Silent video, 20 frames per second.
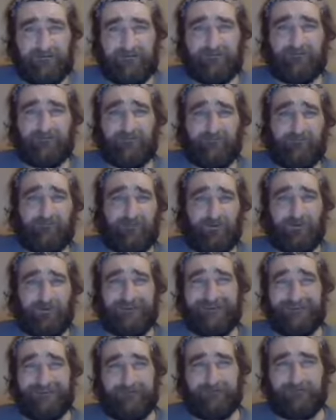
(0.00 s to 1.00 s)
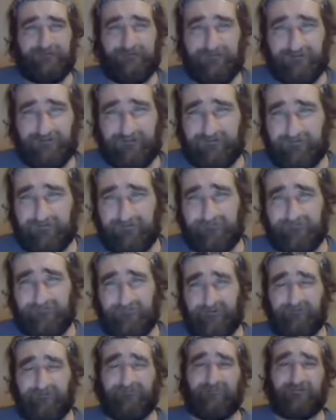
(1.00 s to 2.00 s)
is fully indicative
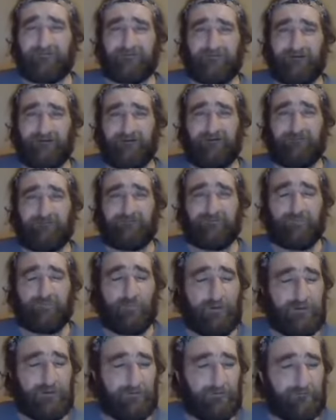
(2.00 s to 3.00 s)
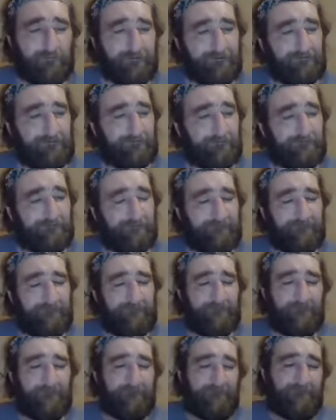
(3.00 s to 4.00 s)
of the times we are in,
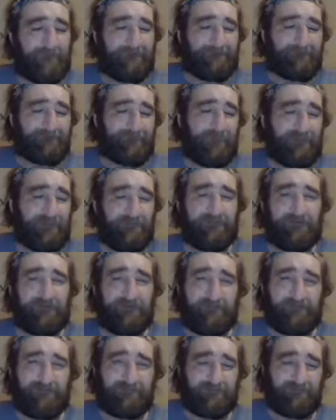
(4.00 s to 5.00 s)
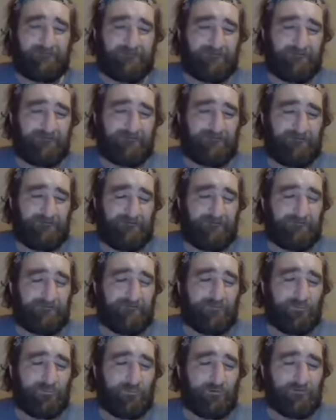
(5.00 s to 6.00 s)
and
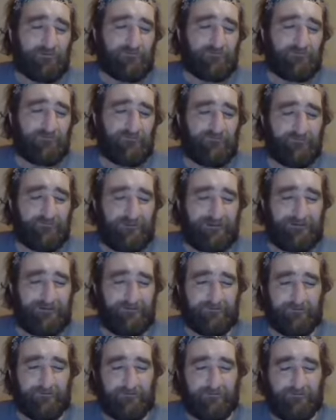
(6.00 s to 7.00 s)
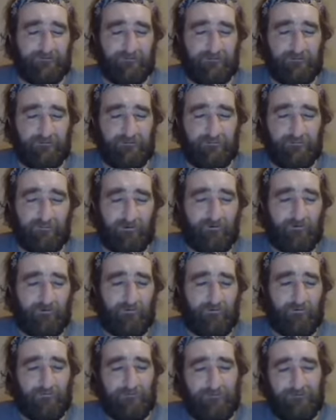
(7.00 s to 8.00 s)
you will see it
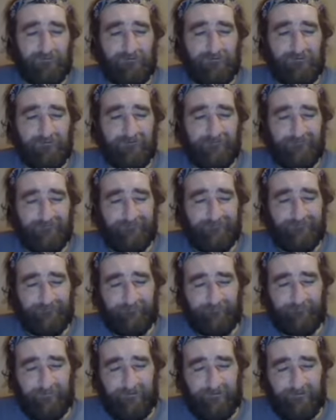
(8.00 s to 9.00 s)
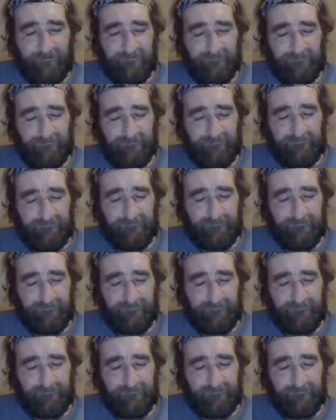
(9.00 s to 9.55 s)
grow, and